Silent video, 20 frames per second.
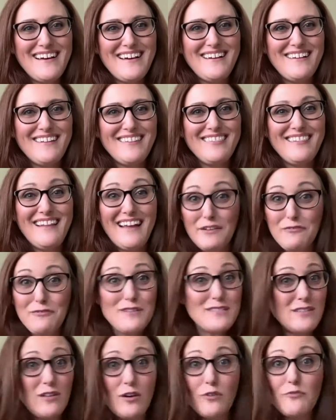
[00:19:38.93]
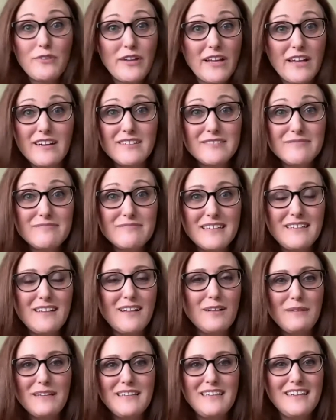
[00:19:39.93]
Life is not fair. I
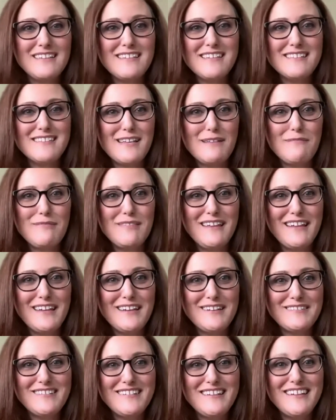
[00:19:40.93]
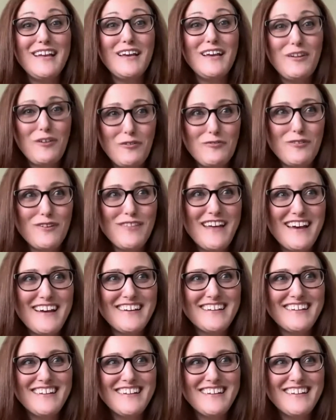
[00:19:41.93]
tell my kids the same thing, get over that.